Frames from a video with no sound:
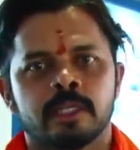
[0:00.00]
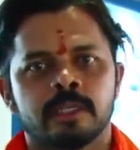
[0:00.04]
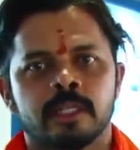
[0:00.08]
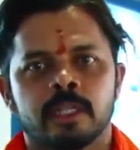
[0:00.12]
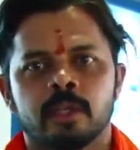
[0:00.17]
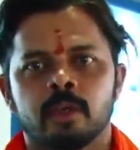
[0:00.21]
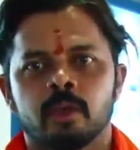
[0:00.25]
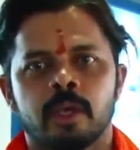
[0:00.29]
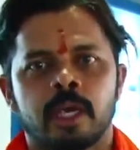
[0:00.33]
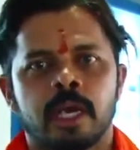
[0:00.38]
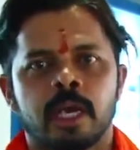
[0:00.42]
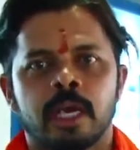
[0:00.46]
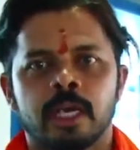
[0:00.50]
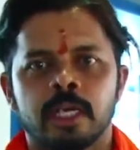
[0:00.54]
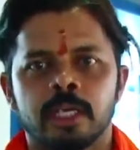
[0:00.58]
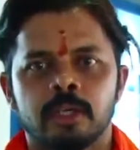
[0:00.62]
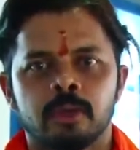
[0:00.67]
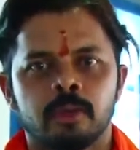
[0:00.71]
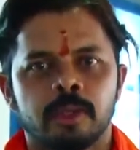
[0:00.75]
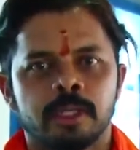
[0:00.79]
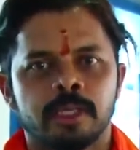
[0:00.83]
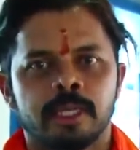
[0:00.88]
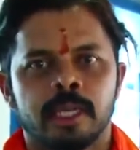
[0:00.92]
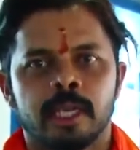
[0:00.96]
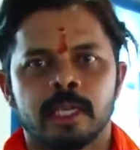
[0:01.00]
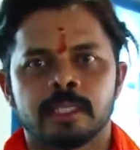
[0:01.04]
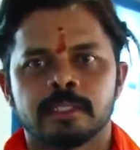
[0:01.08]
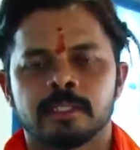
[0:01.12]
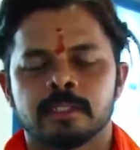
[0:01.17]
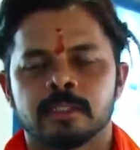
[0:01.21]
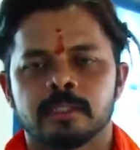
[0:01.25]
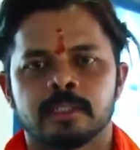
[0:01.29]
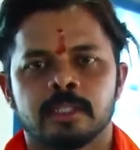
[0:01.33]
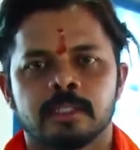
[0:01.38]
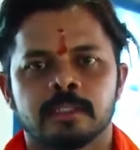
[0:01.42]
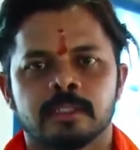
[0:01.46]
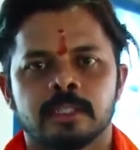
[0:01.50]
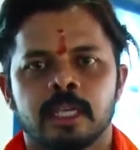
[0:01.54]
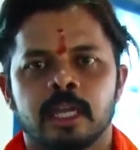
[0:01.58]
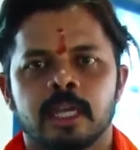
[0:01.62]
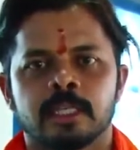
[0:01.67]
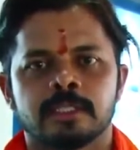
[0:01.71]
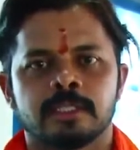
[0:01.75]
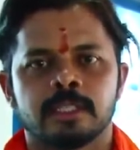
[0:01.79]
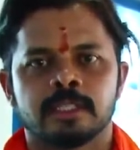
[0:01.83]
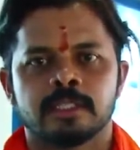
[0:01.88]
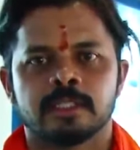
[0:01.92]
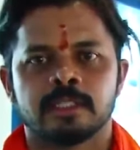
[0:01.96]
They don't hardly do any action since
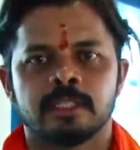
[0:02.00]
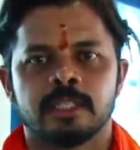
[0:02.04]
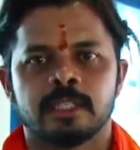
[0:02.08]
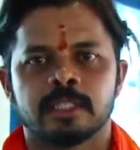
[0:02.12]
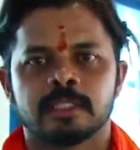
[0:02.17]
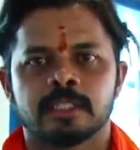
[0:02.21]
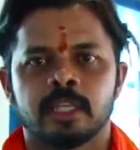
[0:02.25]
last 60 years.